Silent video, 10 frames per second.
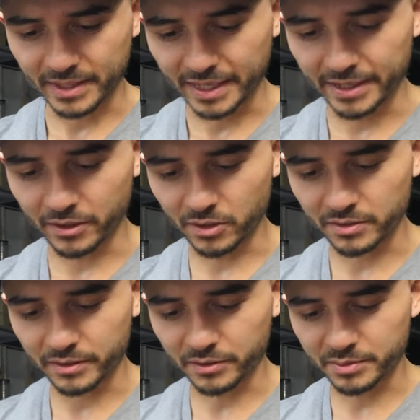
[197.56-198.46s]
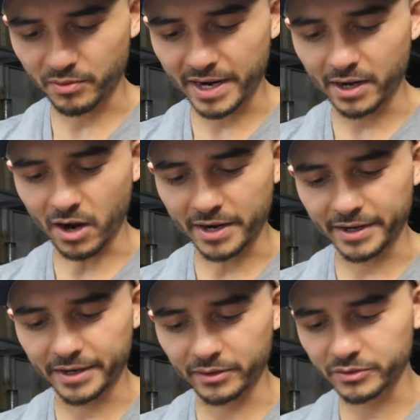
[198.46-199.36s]
and you'll spray it on
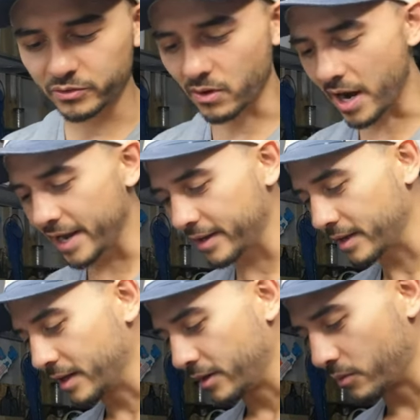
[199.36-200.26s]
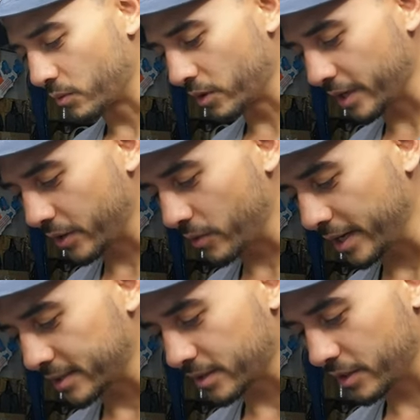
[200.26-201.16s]
and it'll dry really
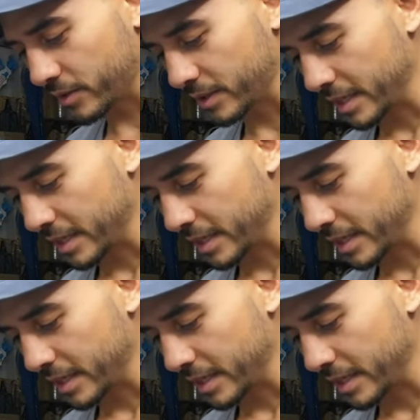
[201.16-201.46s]
quick. So